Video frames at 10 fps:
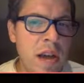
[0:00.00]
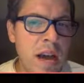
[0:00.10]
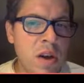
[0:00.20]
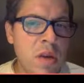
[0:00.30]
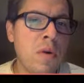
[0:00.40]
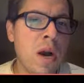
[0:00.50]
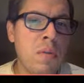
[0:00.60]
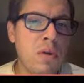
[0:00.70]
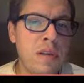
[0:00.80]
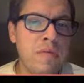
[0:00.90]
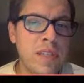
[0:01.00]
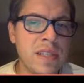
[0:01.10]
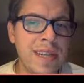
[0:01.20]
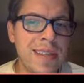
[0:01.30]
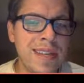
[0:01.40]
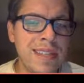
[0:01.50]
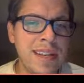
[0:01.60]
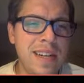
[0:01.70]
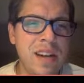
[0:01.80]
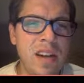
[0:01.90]
how to properly investigate the
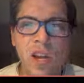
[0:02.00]
incident.